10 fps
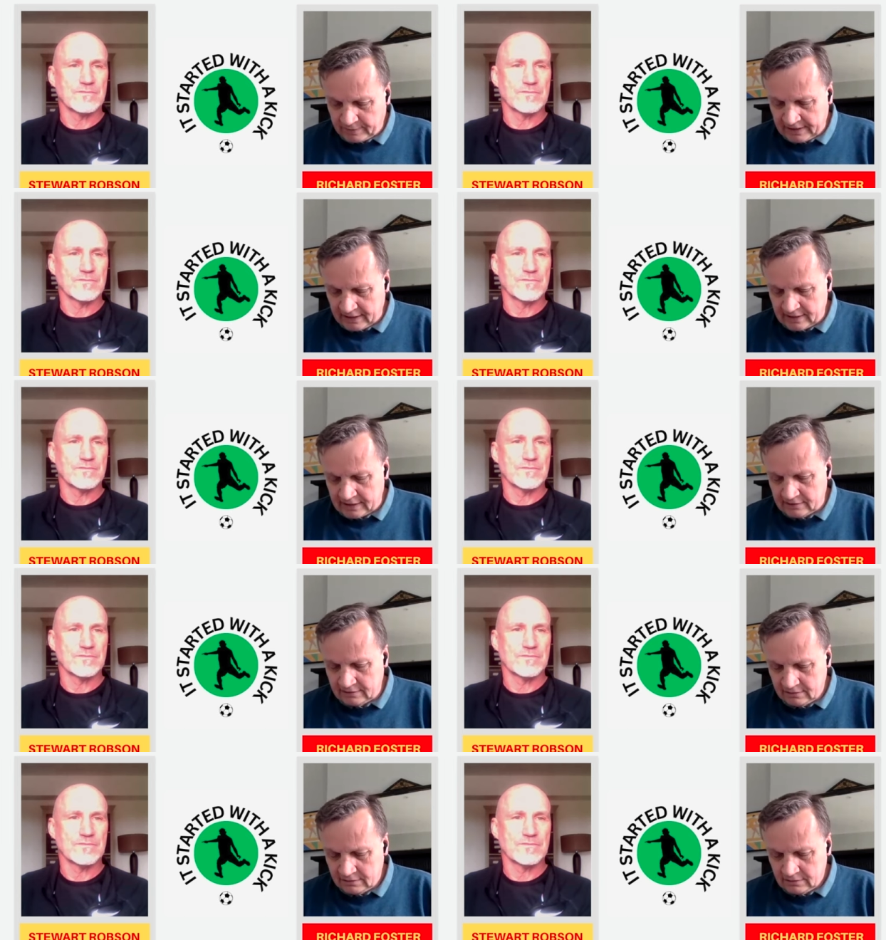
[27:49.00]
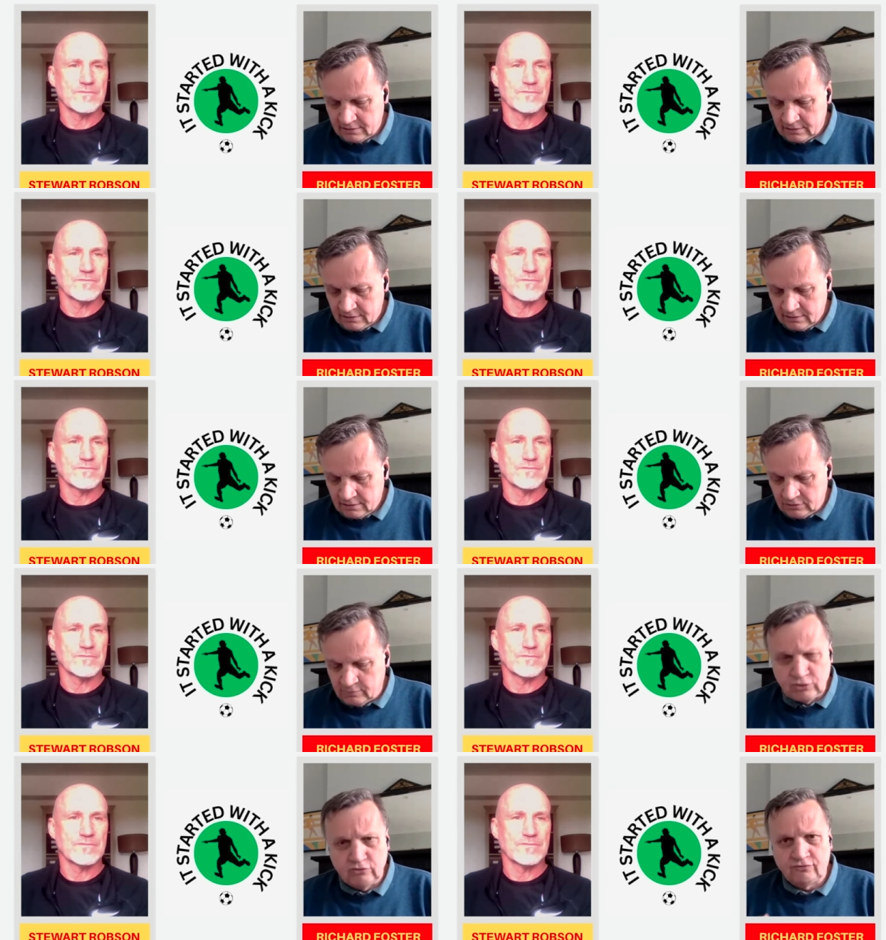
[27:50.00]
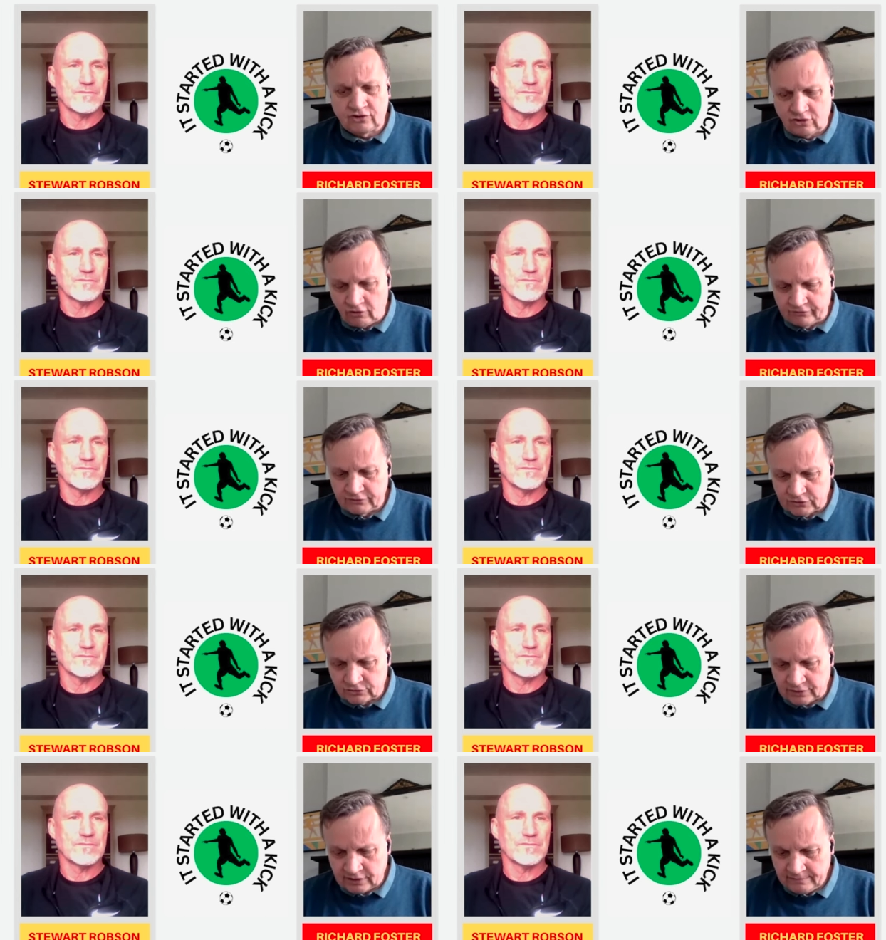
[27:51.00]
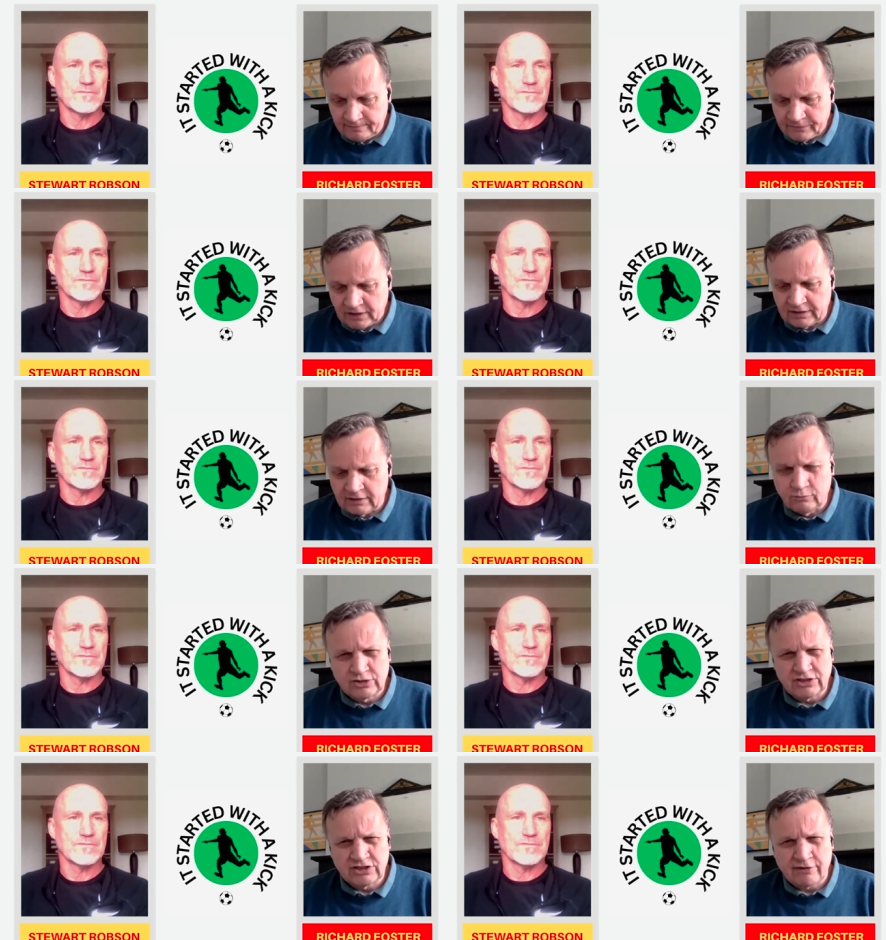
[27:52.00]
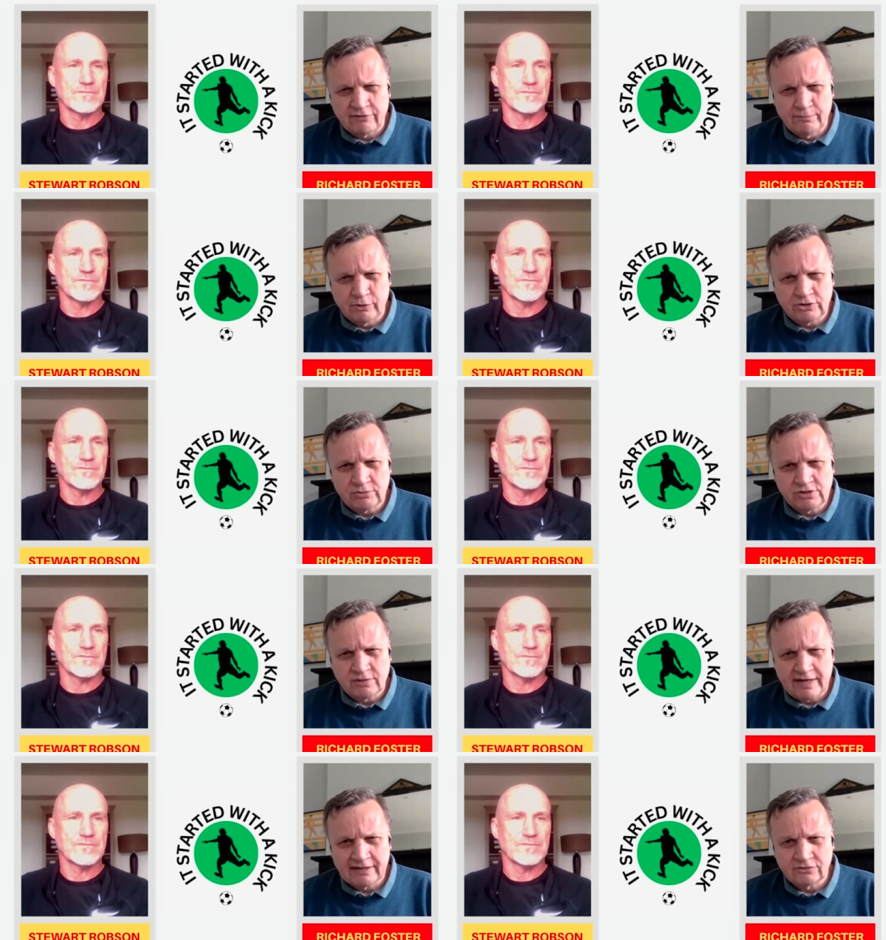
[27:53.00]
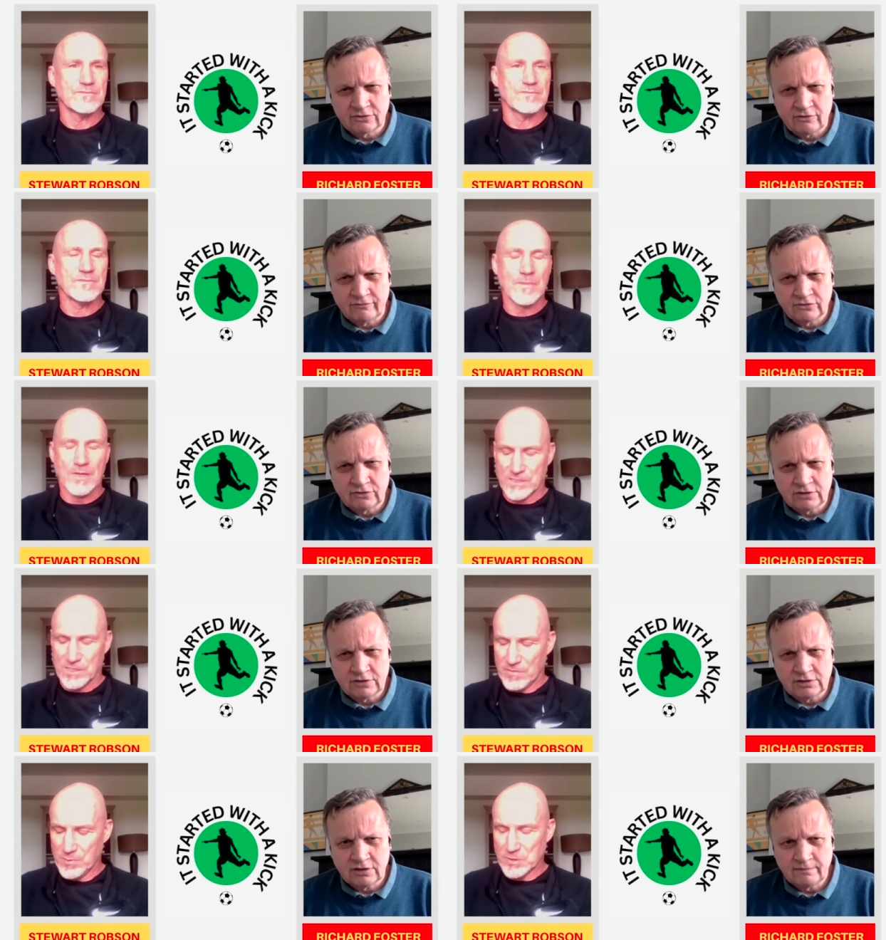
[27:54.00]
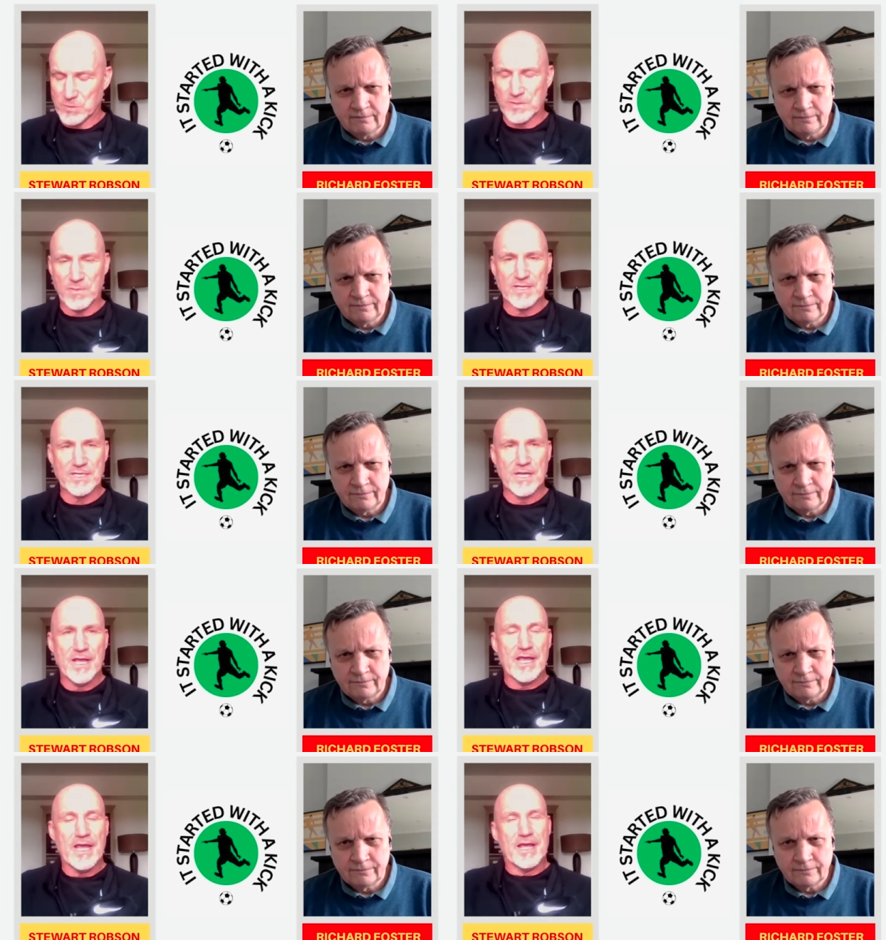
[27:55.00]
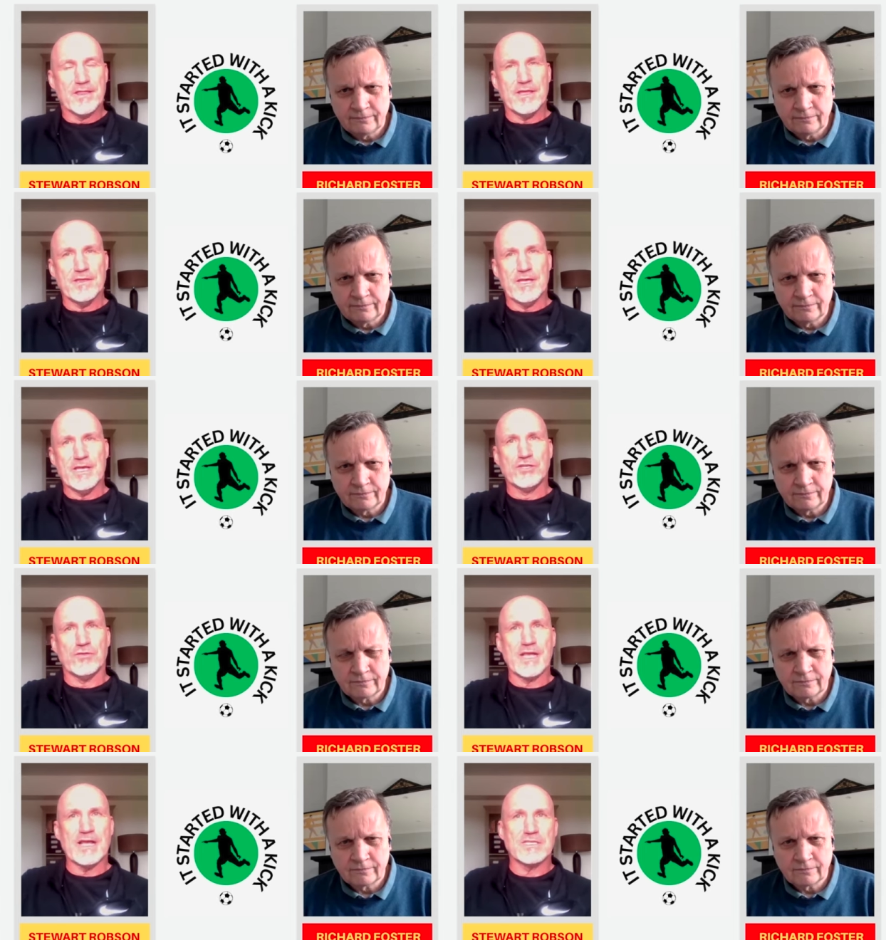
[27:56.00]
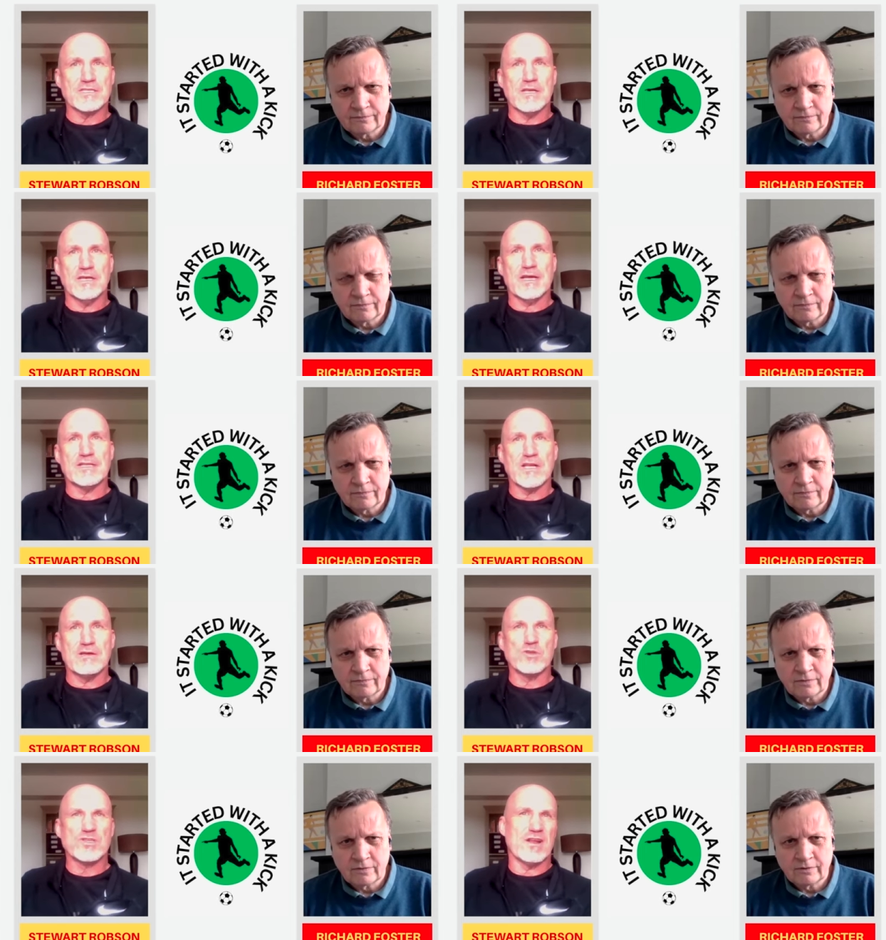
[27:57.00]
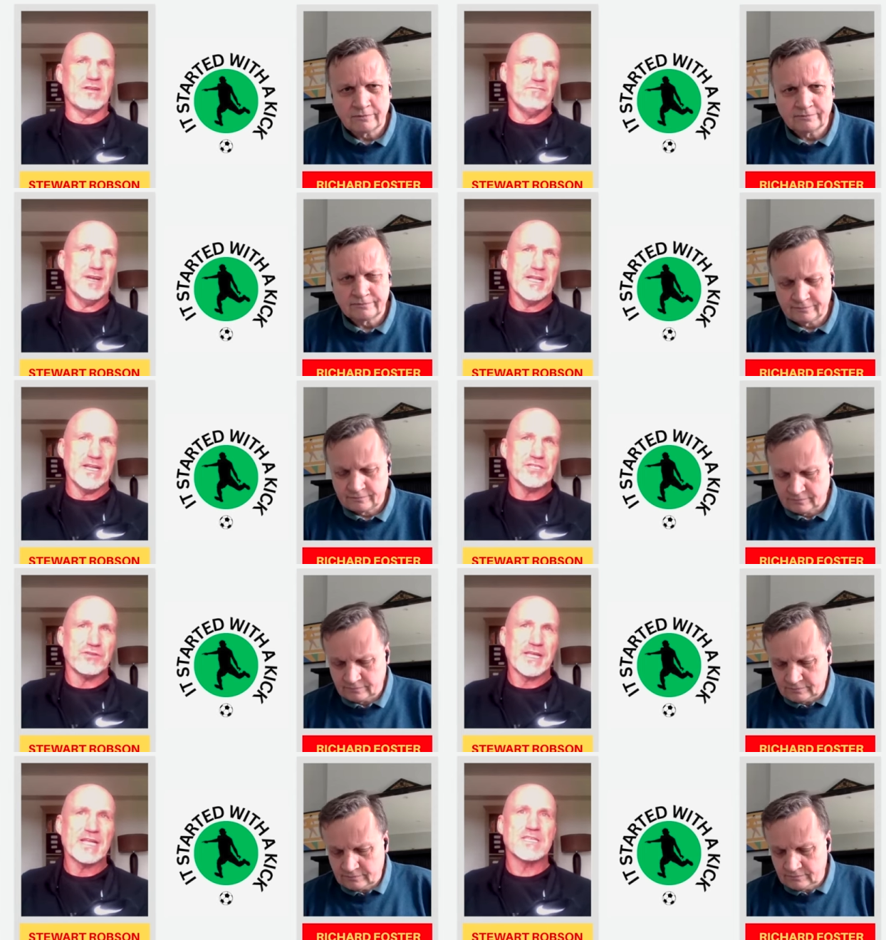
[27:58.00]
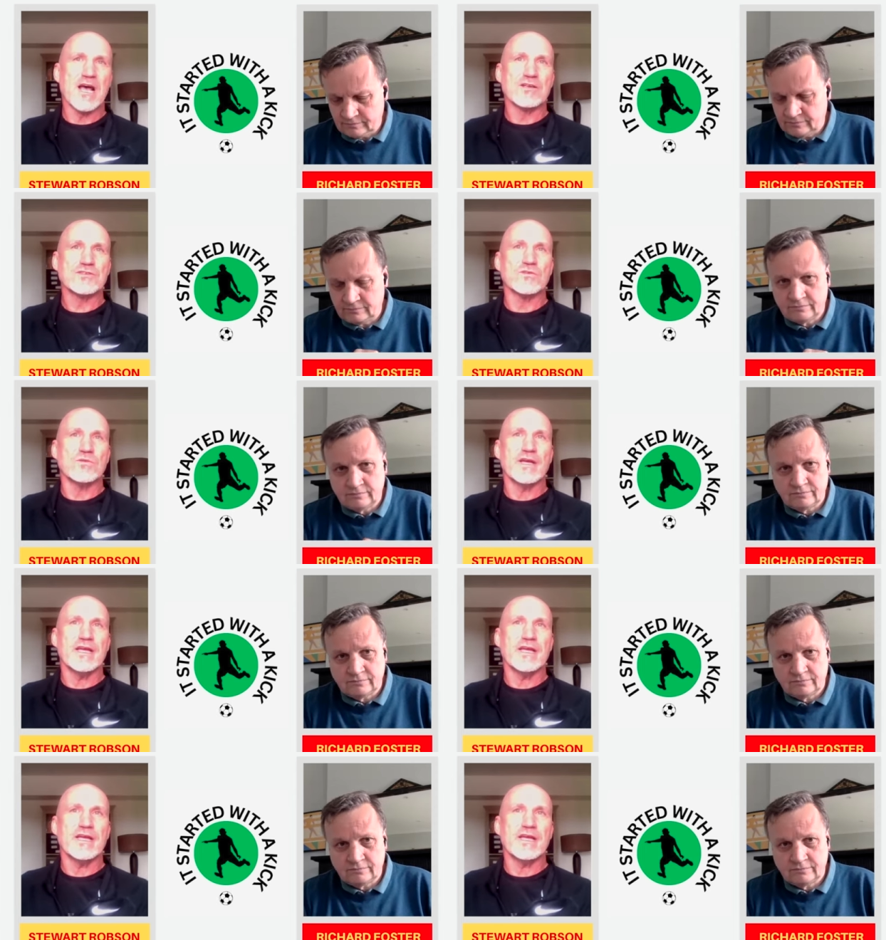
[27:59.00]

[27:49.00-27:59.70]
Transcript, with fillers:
Speaker 1: a bit, and then you moved to Coventry. Uh, was it Terry Butcher was the manager at Coventry? At Terry time?
Speaker 2: Butcher was the manager. The the injury against against it wasn't really an injury against Arsenal.